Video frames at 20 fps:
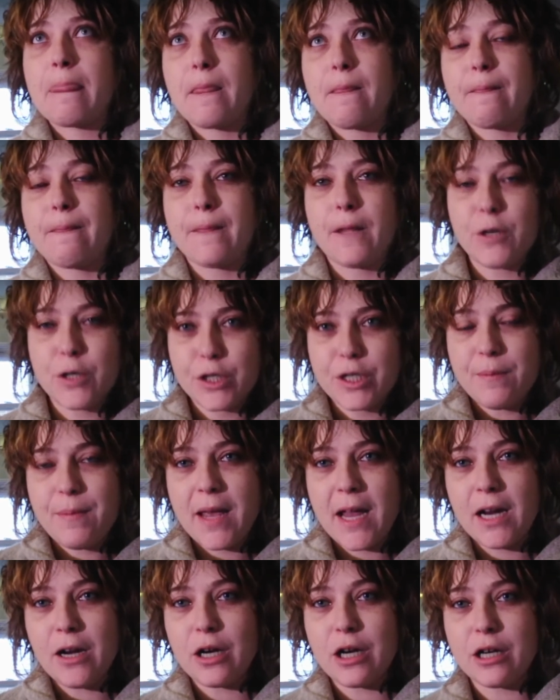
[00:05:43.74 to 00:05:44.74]
there's
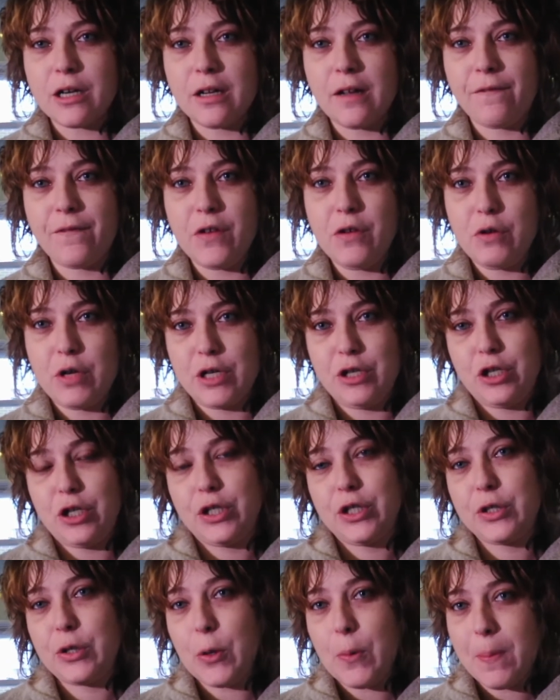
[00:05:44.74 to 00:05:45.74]
debate on if you can
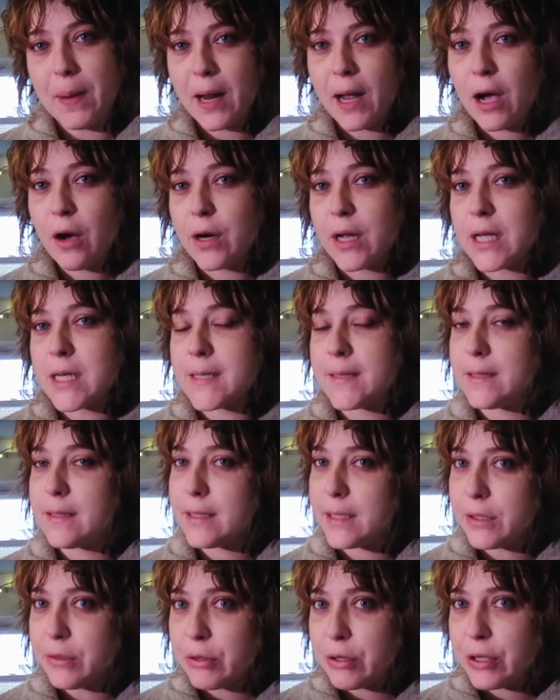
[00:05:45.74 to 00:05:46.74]
just scoop it out and it's
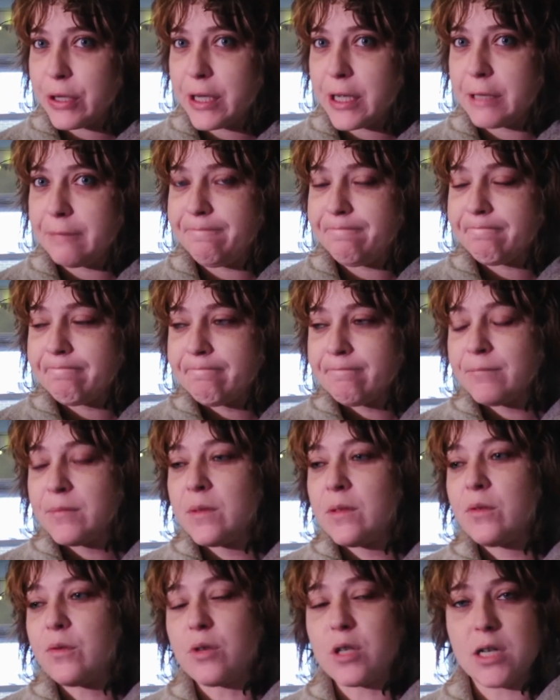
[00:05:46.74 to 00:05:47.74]
still good
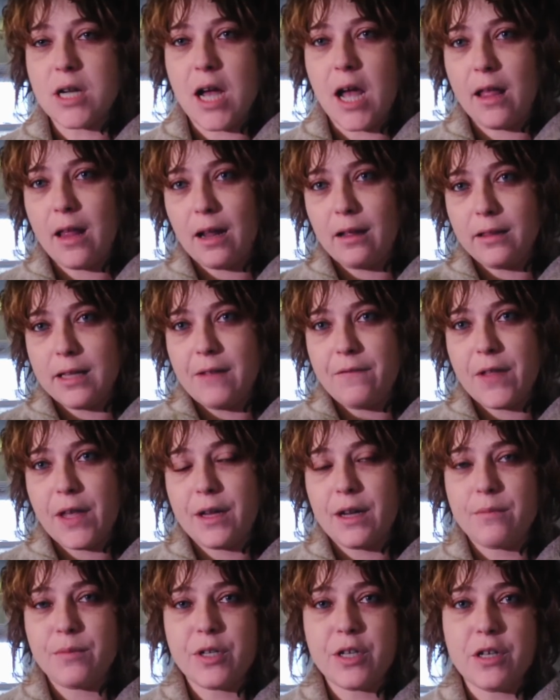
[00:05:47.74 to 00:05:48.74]
or not. I'll leave
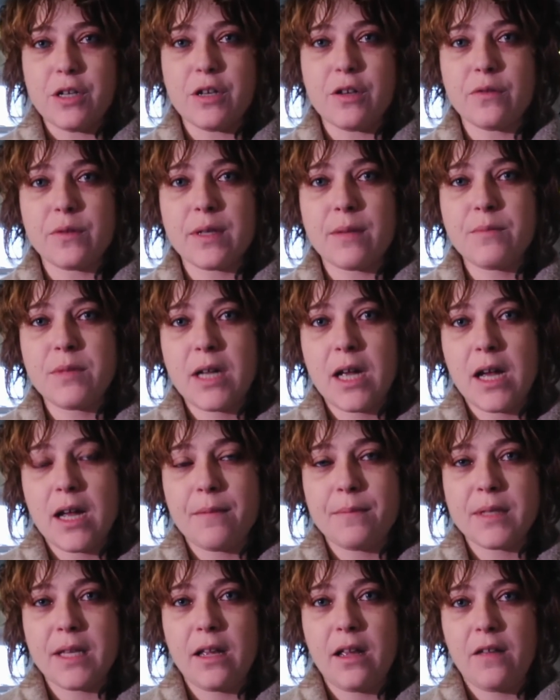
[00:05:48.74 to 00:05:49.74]
that up to you.
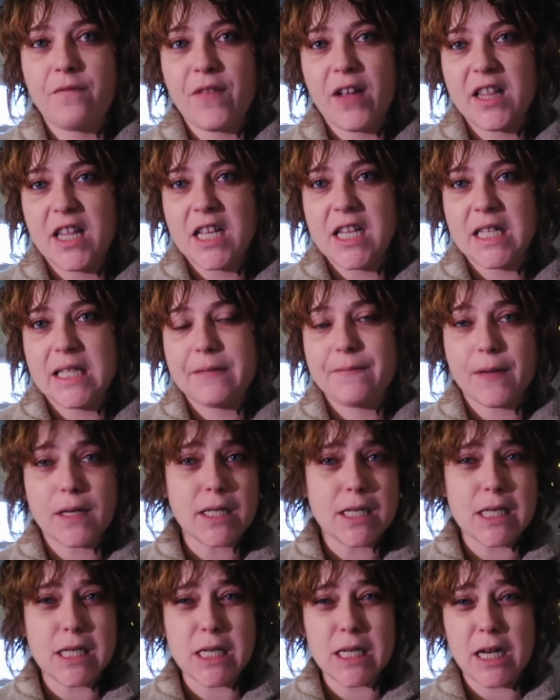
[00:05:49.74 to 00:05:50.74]
Sometimes if I think it's
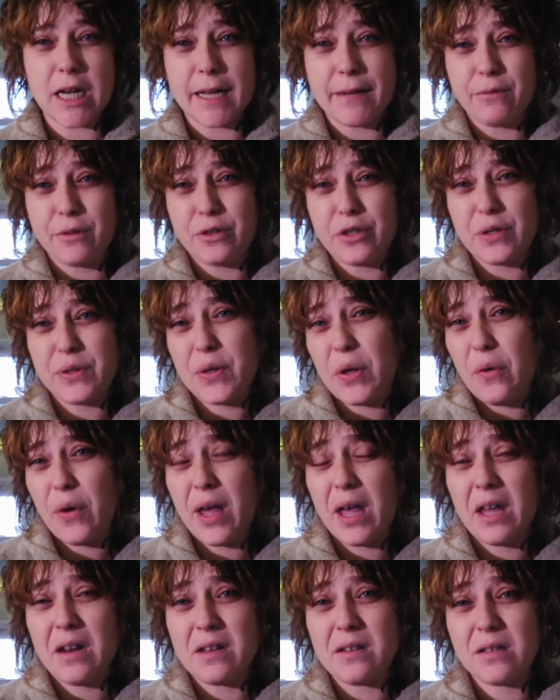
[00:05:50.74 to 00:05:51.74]
funky, I will just go
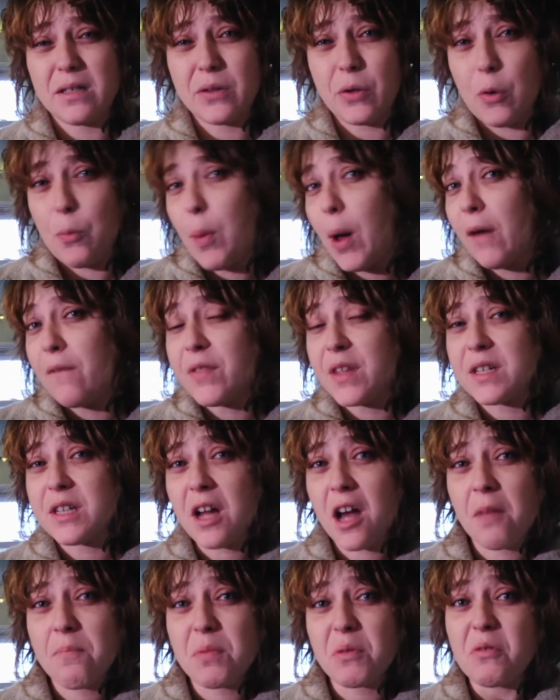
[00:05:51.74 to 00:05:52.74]
ahead and scoop off the
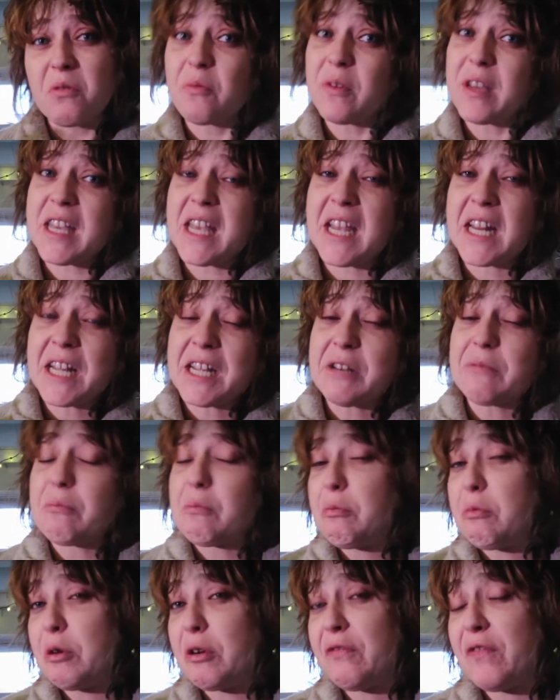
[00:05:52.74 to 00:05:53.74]
top. We eat it,
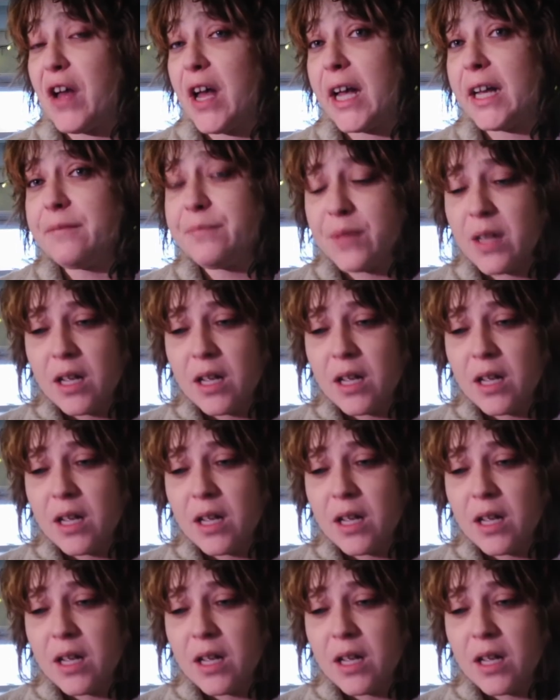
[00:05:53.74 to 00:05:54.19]
we're fine.